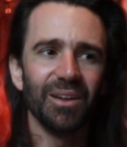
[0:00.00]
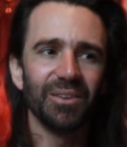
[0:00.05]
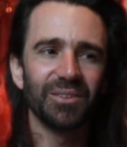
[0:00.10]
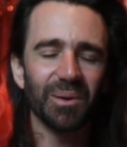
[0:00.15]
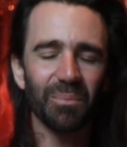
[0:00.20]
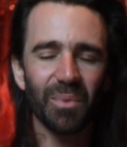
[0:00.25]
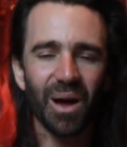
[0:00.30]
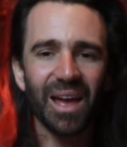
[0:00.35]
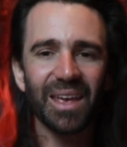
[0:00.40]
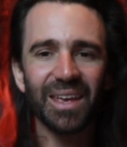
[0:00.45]

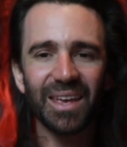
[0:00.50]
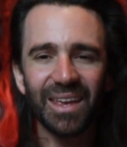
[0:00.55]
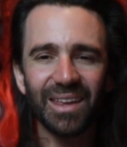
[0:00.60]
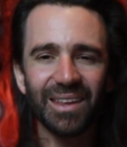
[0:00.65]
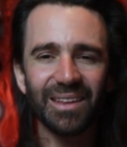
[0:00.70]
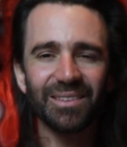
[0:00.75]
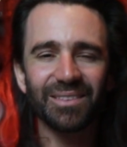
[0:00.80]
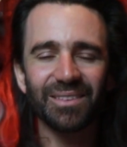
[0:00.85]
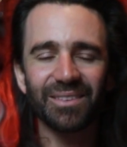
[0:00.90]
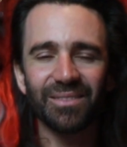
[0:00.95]
To my
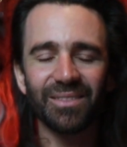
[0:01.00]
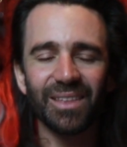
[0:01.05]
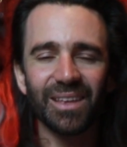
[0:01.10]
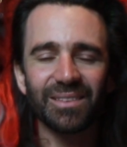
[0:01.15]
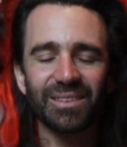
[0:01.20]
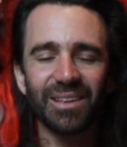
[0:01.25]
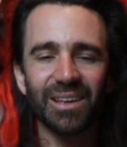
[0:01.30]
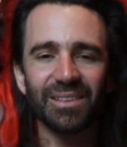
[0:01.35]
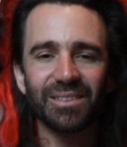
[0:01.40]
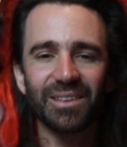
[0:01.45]
ears,
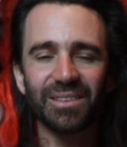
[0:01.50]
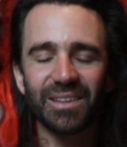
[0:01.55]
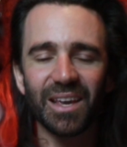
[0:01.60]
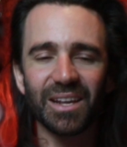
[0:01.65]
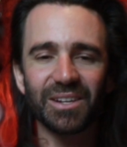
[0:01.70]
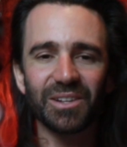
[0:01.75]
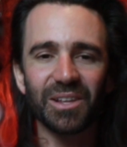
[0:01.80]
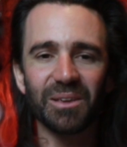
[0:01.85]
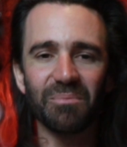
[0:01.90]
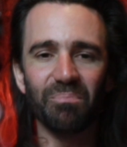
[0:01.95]
this is
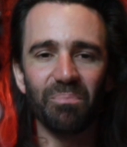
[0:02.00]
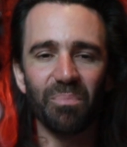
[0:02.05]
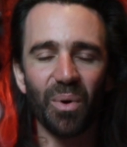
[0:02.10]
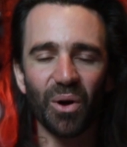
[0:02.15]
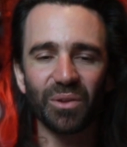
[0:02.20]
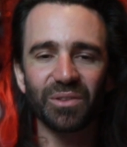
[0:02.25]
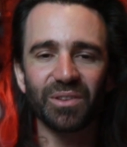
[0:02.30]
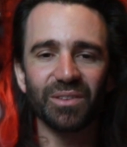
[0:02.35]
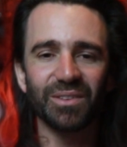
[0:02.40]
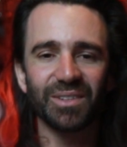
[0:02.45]
essentially
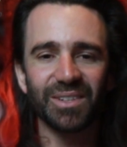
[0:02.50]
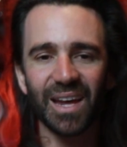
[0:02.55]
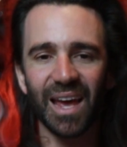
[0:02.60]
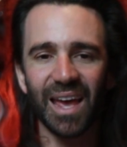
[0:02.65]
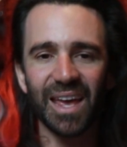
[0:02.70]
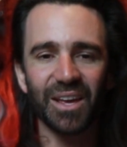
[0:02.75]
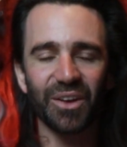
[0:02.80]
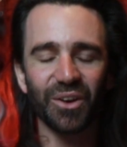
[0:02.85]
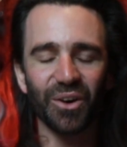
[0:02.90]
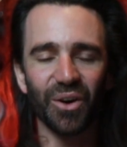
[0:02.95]
Boss's
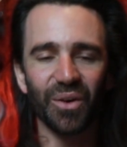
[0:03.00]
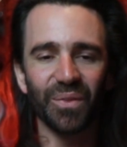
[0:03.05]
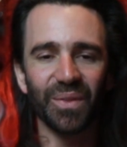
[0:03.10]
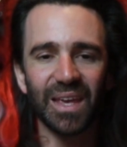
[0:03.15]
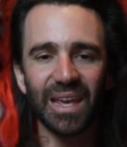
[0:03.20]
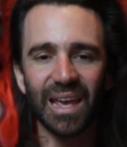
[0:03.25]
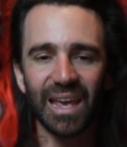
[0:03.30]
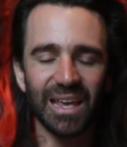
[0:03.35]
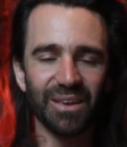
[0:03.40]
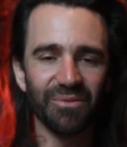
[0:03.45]
take on
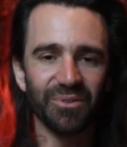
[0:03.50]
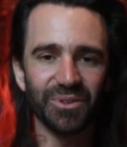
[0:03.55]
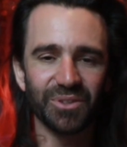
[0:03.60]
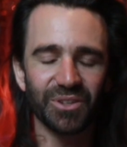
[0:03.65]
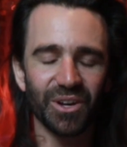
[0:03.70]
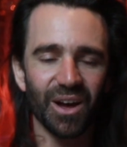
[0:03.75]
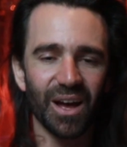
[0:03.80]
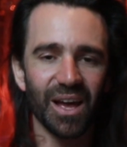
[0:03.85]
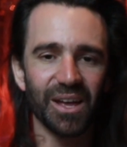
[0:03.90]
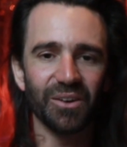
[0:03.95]
the
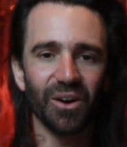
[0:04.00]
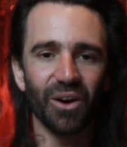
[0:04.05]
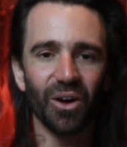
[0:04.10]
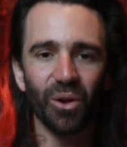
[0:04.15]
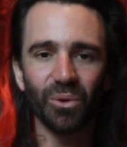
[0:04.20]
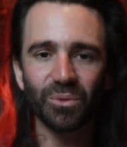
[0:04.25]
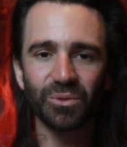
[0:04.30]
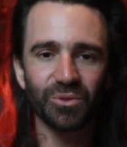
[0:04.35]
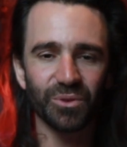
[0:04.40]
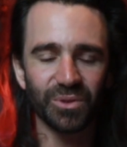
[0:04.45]
Eventide
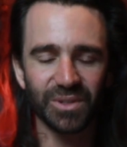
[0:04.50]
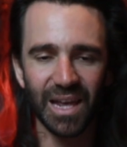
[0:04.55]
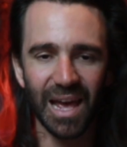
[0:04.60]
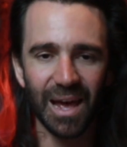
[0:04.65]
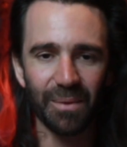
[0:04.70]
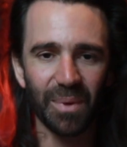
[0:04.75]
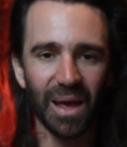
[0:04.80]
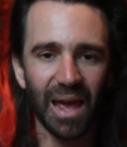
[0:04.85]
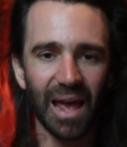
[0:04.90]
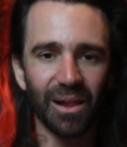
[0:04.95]
Ultra
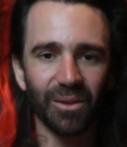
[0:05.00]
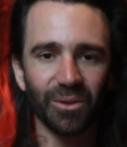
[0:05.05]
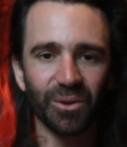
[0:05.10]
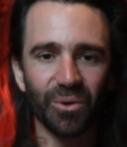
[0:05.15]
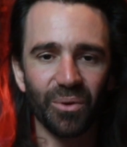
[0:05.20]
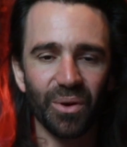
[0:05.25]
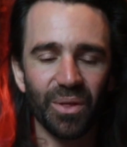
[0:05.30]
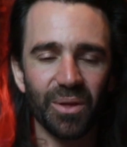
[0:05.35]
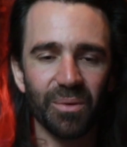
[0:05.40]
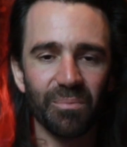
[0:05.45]
Tap
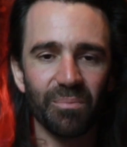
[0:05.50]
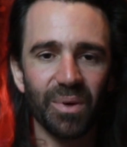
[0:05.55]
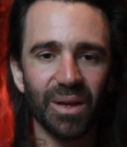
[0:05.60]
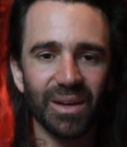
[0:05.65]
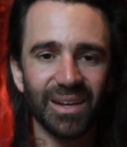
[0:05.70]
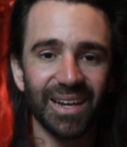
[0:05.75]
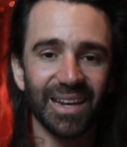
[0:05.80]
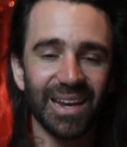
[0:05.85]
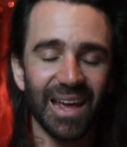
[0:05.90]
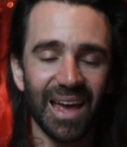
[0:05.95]
algorithm,
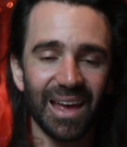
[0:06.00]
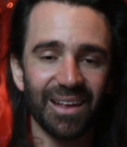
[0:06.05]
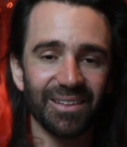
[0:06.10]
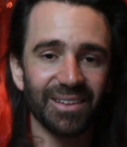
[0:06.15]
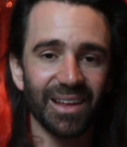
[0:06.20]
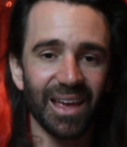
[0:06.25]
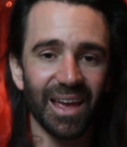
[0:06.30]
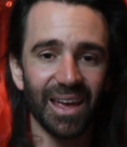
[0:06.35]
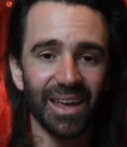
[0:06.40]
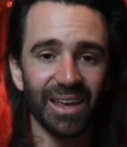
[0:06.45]
but it
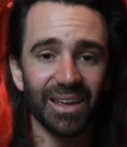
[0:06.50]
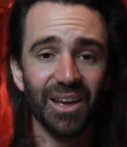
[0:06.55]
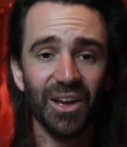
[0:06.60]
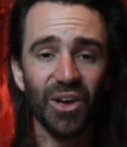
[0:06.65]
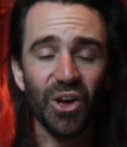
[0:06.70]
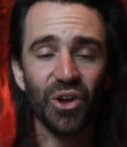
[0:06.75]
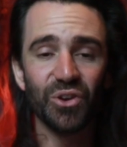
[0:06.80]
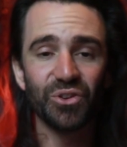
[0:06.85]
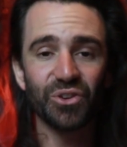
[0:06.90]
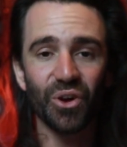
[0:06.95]
has a
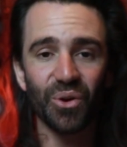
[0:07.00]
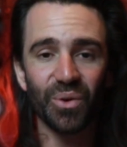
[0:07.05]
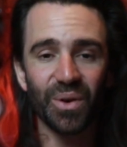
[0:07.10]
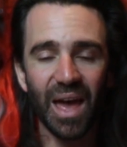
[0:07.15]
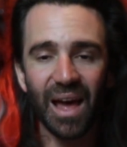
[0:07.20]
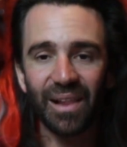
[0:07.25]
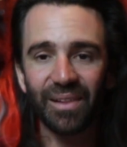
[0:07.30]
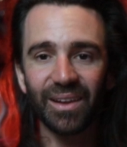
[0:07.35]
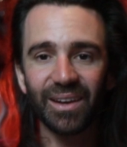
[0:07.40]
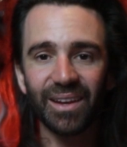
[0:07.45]

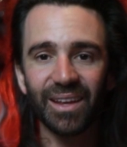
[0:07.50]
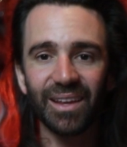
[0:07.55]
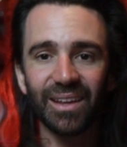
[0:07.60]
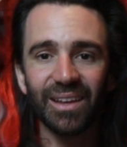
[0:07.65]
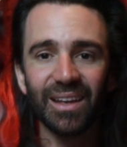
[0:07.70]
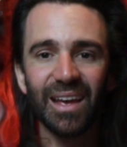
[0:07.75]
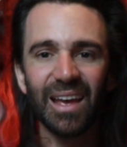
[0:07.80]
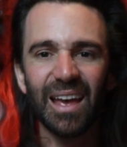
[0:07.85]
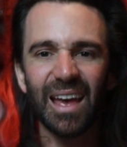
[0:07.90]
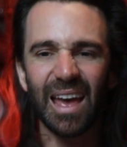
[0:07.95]

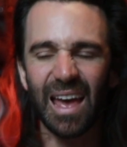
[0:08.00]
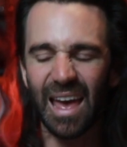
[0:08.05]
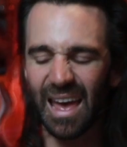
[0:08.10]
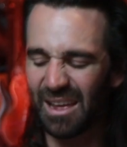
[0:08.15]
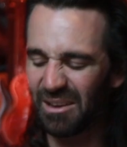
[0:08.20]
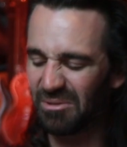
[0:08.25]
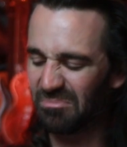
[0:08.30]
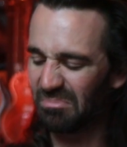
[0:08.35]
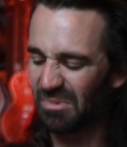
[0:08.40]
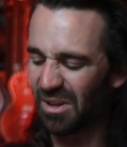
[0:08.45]
tonality
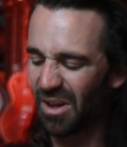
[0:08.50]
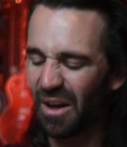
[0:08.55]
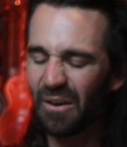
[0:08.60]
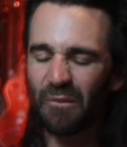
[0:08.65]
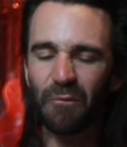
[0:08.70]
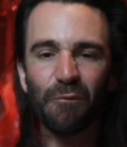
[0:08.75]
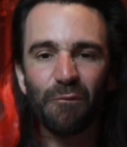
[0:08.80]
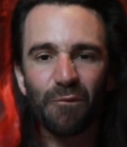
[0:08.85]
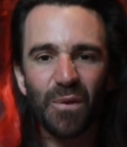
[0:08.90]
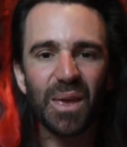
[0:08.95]
and kind
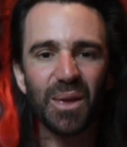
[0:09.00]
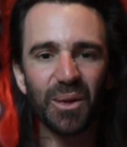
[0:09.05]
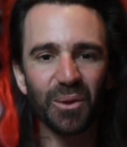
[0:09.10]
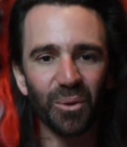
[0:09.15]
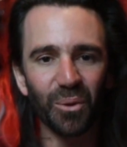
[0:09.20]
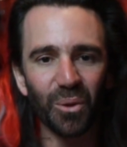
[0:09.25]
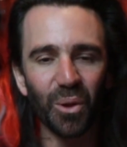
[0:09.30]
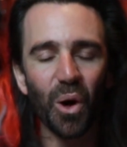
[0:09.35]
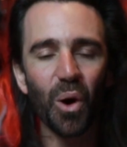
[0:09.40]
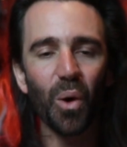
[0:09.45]
of
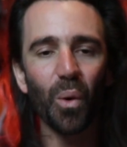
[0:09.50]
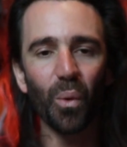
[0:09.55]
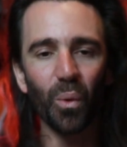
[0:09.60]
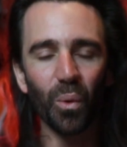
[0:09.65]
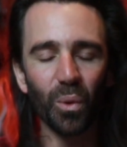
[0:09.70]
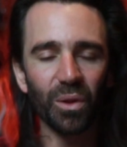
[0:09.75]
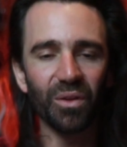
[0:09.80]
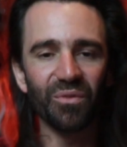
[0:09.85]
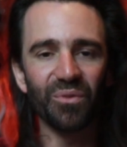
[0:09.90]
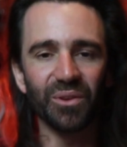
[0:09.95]
feel
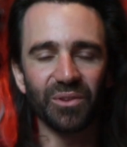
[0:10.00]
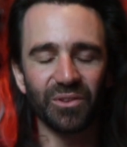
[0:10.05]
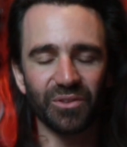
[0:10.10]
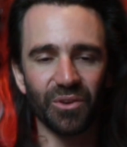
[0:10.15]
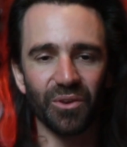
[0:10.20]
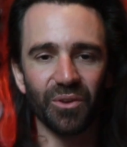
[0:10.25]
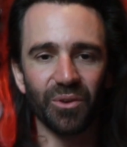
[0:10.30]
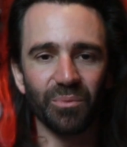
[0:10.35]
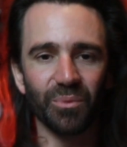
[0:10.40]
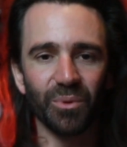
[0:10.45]
all of its
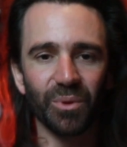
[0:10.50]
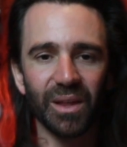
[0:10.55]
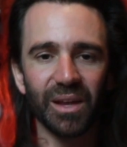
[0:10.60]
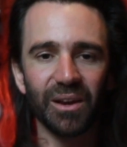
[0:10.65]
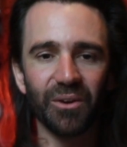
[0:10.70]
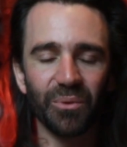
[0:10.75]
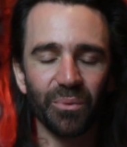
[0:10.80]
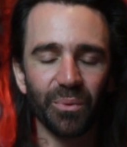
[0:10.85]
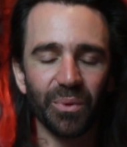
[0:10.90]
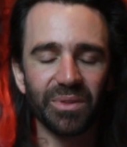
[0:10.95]
own. We'll
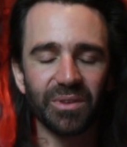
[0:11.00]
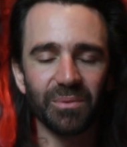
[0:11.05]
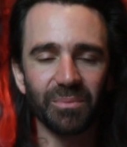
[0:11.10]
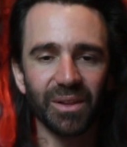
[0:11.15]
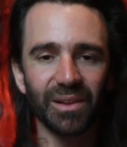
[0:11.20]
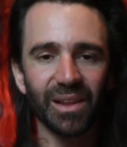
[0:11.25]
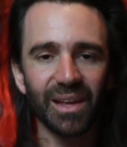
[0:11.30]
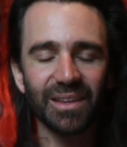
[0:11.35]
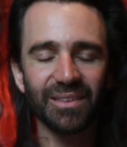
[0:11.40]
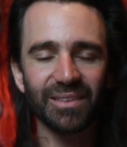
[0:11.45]
hear it with some
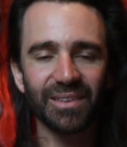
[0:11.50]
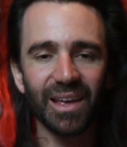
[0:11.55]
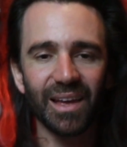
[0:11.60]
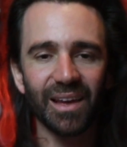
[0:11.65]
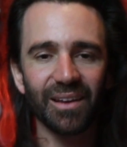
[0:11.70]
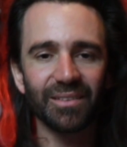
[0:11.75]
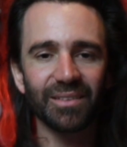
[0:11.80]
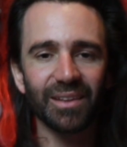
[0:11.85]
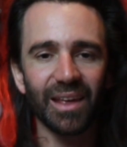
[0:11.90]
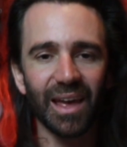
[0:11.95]
clean
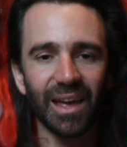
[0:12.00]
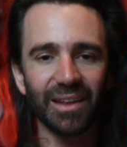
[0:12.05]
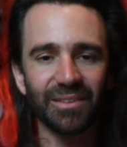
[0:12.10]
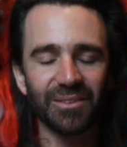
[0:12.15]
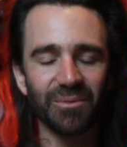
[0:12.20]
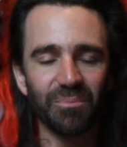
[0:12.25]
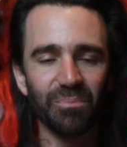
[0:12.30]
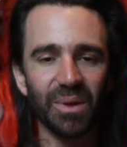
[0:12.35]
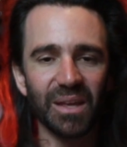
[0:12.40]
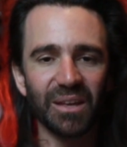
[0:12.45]
sounds and
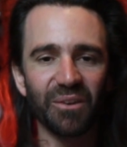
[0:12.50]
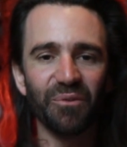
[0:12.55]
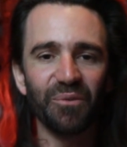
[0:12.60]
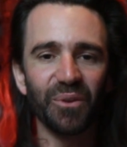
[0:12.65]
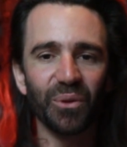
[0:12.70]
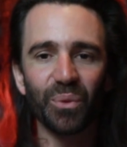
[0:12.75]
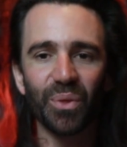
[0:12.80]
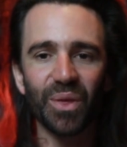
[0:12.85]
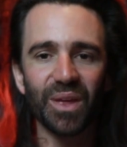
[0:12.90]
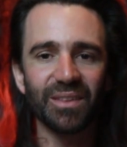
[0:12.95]
some big
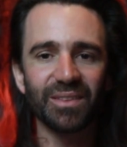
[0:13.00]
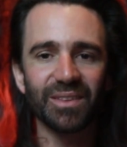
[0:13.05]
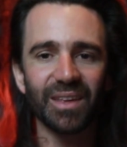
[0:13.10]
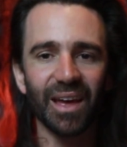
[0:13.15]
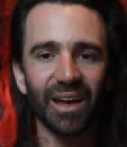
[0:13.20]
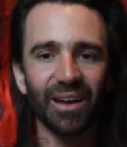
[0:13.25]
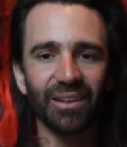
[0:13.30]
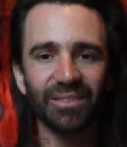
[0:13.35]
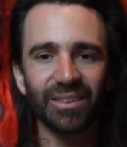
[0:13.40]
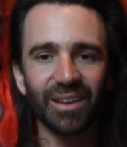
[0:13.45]
filthy
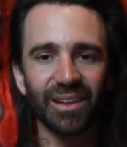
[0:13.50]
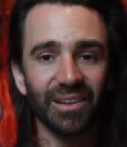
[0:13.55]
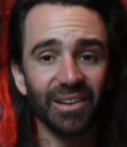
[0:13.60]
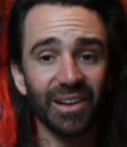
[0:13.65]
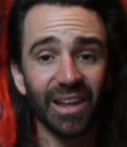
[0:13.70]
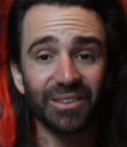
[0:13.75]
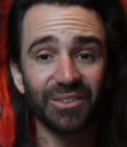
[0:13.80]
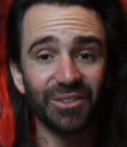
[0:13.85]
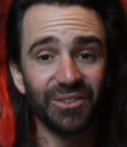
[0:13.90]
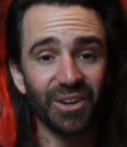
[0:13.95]
sounds.
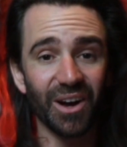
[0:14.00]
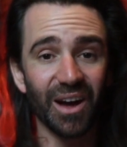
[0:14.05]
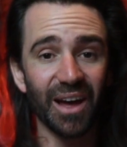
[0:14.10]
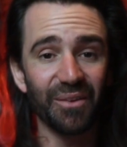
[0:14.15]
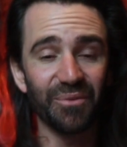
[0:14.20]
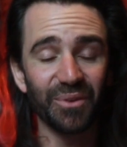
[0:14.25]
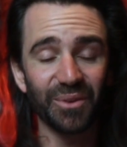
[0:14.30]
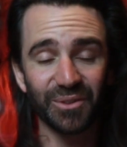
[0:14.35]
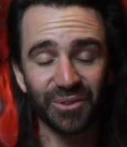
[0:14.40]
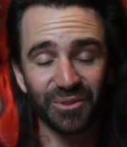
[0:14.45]
Let's
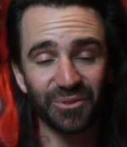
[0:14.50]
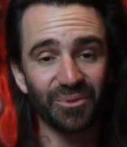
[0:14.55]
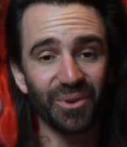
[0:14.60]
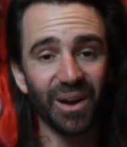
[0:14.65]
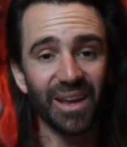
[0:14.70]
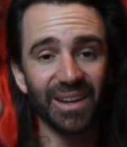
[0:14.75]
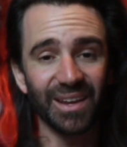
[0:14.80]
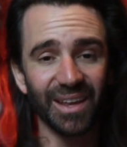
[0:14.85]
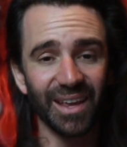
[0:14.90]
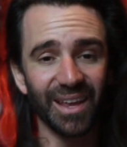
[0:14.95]
dive straight